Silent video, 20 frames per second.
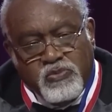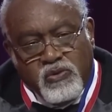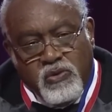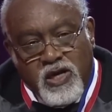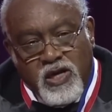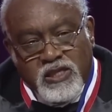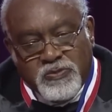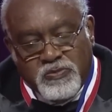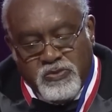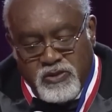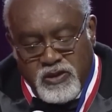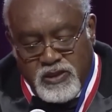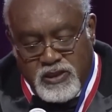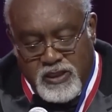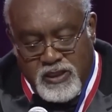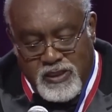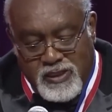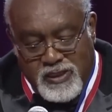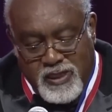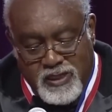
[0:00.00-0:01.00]
prosperous,
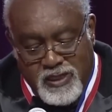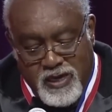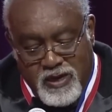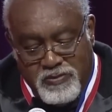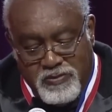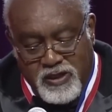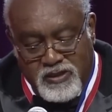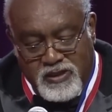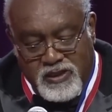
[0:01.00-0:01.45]
and dynamic